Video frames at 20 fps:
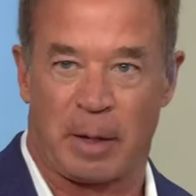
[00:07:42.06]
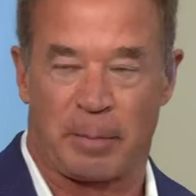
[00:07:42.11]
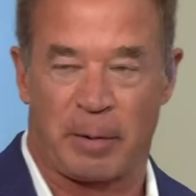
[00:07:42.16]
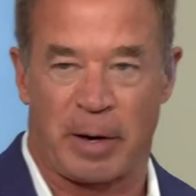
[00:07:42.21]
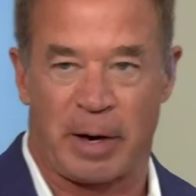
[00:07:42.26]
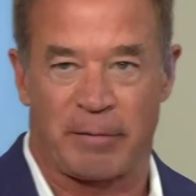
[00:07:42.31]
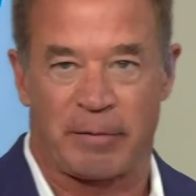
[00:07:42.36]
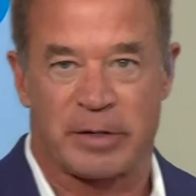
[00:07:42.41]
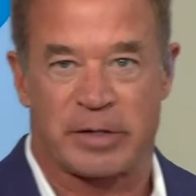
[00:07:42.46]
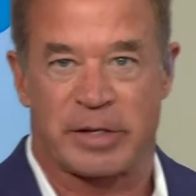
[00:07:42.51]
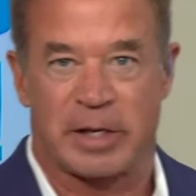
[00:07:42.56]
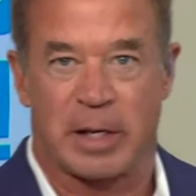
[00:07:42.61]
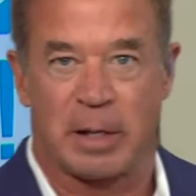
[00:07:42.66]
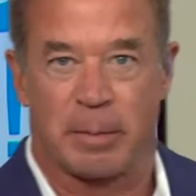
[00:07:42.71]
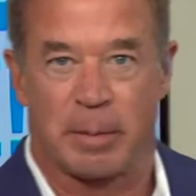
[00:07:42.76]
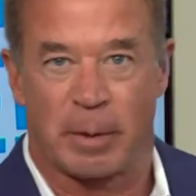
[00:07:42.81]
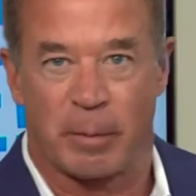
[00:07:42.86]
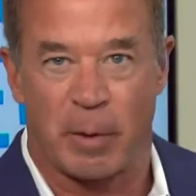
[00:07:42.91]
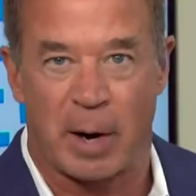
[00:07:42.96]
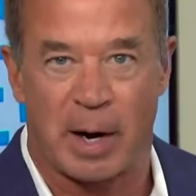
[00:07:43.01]
up here, I haven't
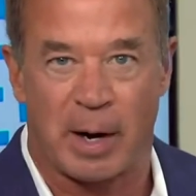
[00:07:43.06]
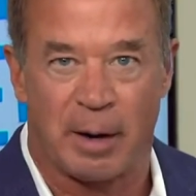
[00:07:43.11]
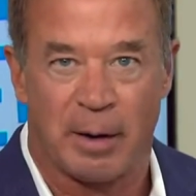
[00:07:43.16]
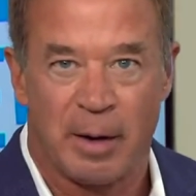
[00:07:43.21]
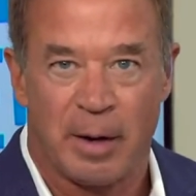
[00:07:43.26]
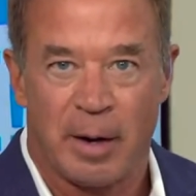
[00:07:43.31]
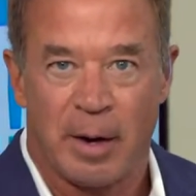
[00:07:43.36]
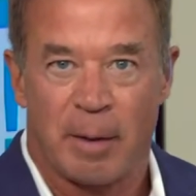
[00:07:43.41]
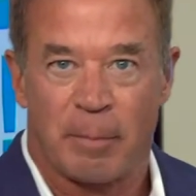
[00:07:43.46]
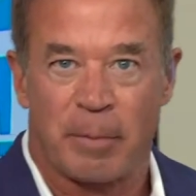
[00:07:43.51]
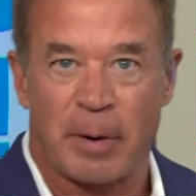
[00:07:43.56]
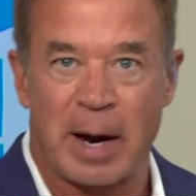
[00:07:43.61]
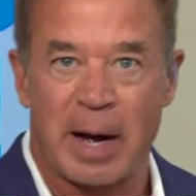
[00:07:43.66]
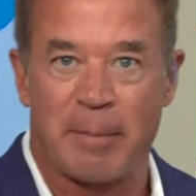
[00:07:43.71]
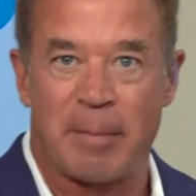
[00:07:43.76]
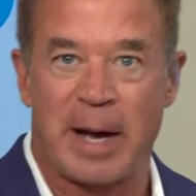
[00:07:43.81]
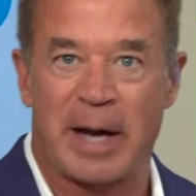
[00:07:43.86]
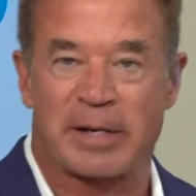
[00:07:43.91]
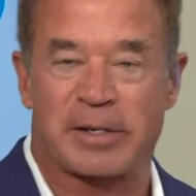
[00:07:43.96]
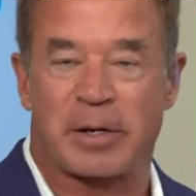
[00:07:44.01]
seen him in a while.
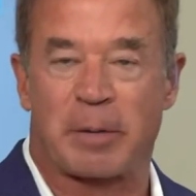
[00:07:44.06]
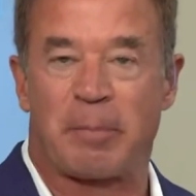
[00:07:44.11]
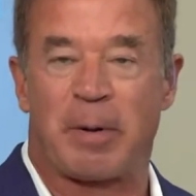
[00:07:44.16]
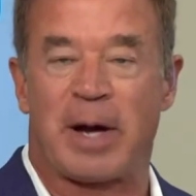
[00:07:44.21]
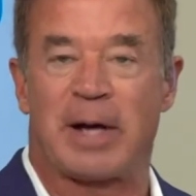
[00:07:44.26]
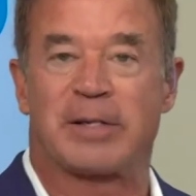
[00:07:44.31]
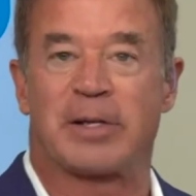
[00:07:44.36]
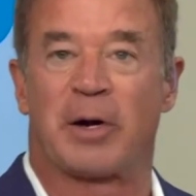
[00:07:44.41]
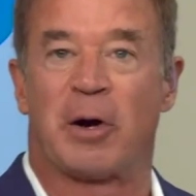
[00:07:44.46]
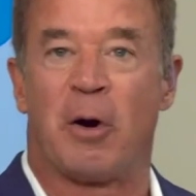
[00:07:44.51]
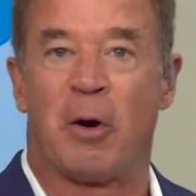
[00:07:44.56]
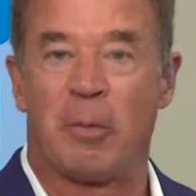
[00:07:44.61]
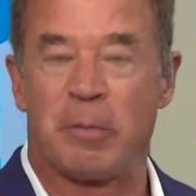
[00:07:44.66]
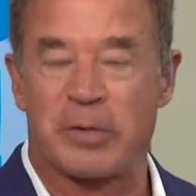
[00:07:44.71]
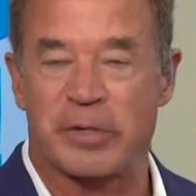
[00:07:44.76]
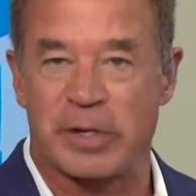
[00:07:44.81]
Primax Composite Home